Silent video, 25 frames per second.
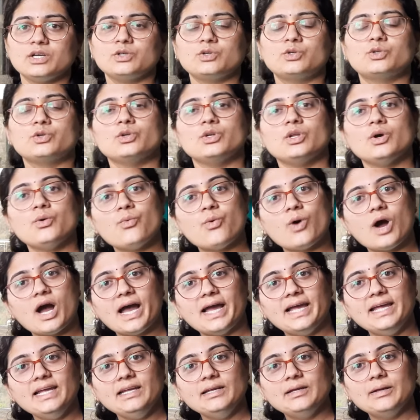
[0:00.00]
Do you know
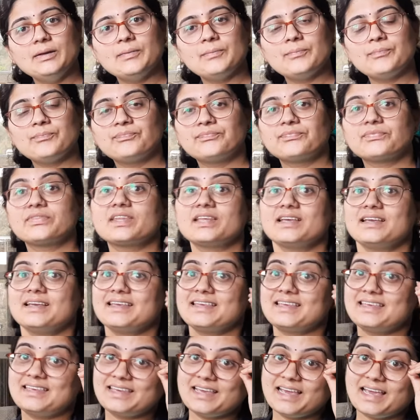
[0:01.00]
why?
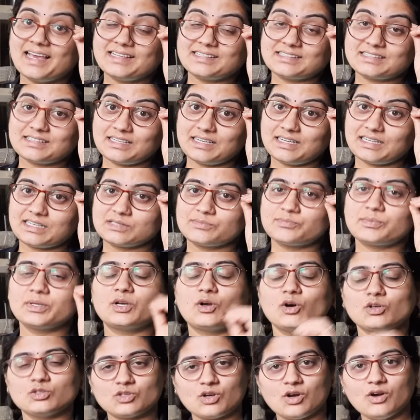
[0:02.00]
Yes, it is
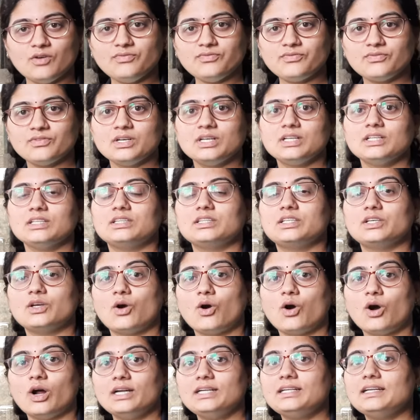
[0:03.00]
because of the
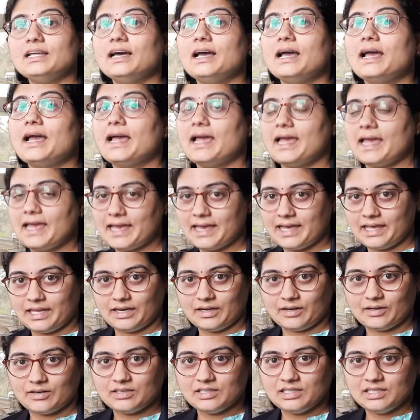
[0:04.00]
hot
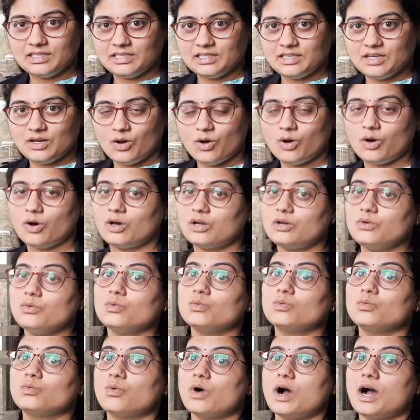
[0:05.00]
air
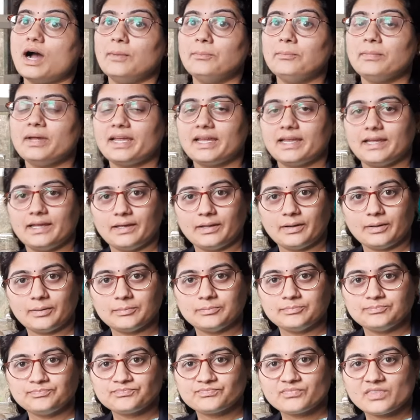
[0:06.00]
or warm air.
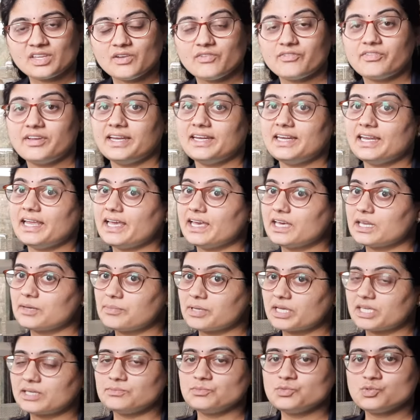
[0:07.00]
when air
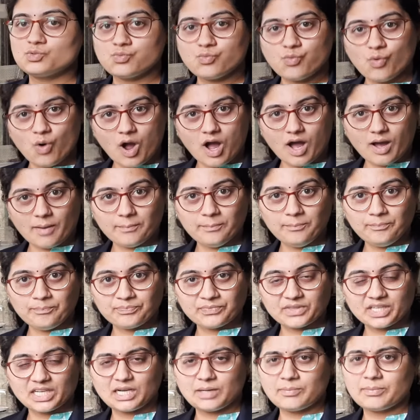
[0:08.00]
becomes
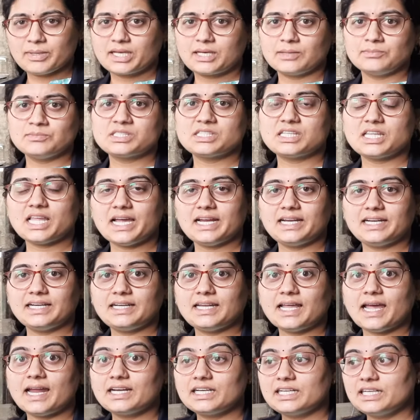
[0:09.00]
warm, it becomes
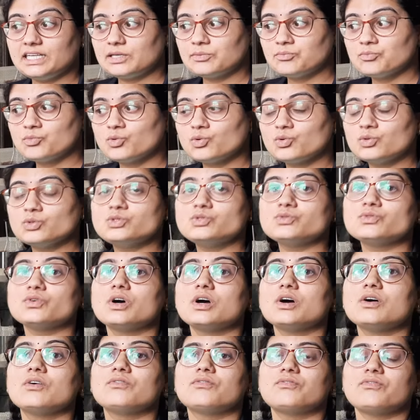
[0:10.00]
light and it moves
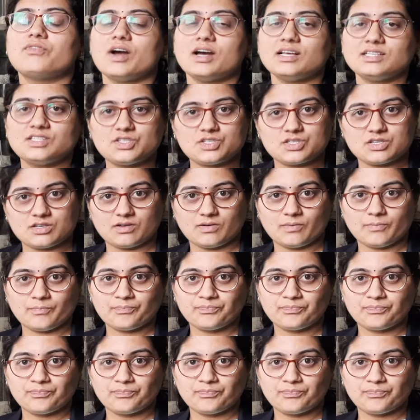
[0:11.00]
faster.